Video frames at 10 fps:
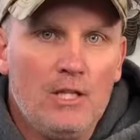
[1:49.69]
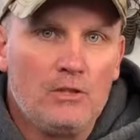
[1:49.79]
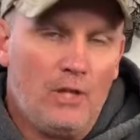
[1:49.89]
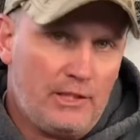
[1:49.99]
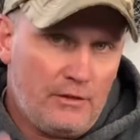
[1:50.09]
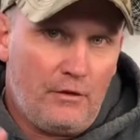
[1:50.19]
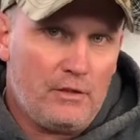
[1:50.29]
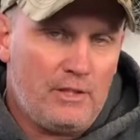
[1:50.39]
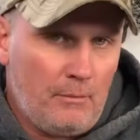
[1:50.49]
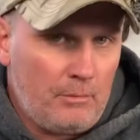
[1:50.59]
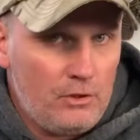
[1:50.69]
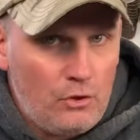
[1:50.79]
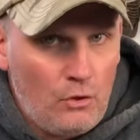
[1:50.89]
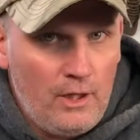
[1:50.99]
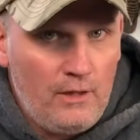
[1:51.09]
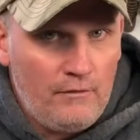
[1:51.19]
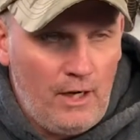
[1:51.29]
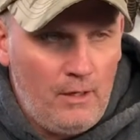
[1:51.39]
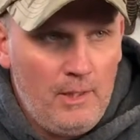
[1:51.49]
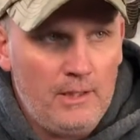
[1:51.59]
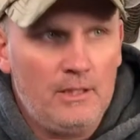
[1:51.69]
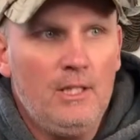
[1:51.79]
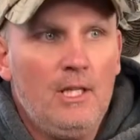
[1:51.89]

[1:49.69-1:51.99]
So that's the first step, control the environment.